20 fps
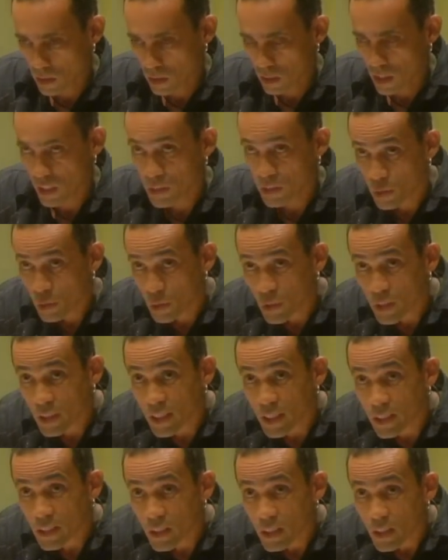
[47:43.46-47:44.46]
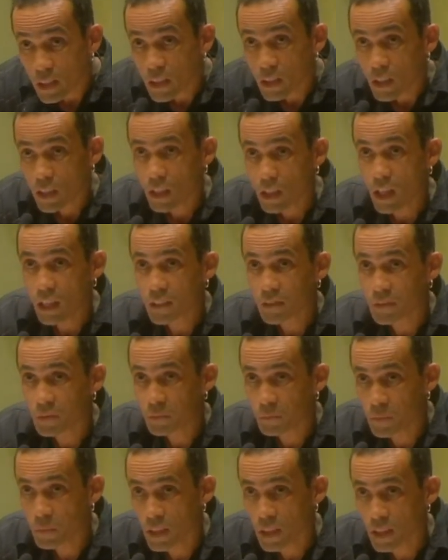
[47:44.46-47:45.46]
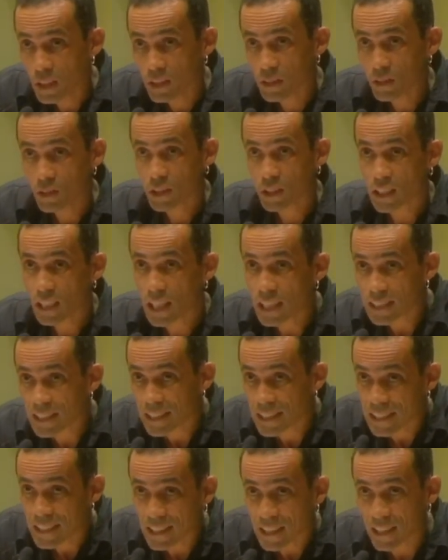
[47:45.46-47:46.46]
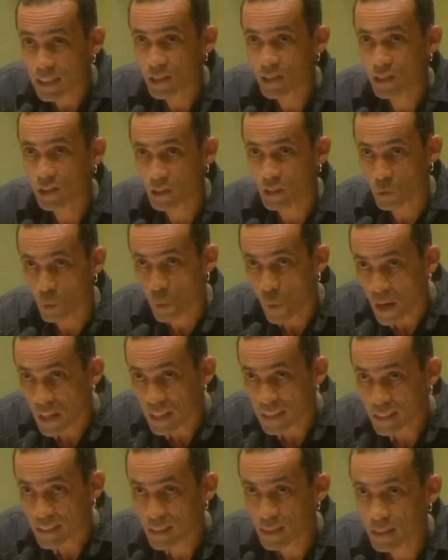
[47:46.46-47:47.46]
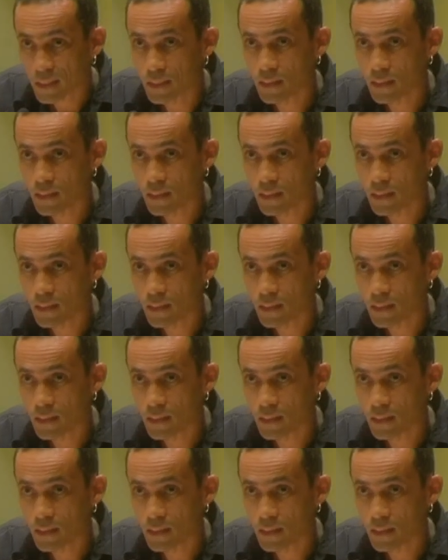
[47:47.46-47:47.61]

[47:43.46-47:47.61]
as you said, as a man slightly less than white,